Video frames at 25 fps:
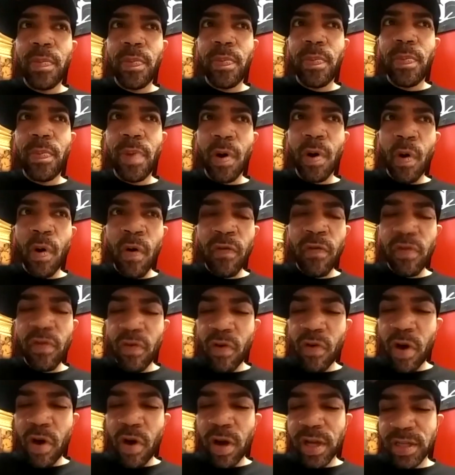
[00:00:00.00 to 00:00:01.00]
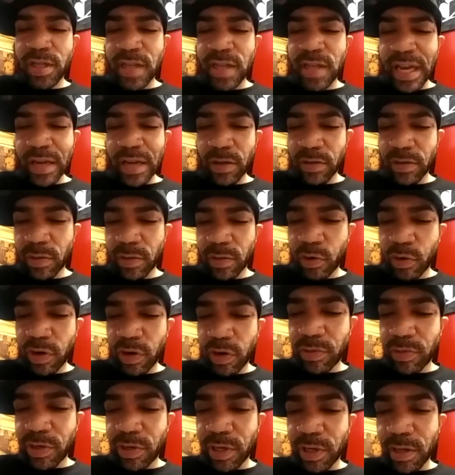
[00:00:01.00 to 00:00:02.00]
but overall he's like on some
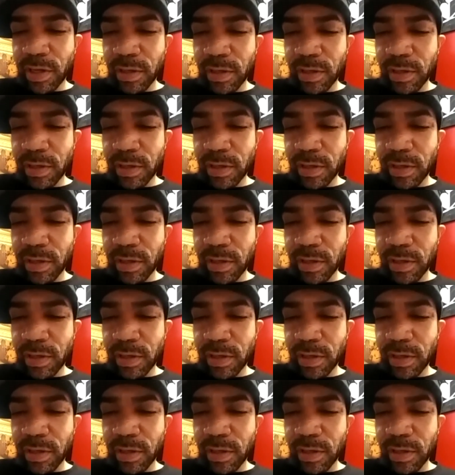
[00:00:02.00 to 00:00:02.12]
creep shit.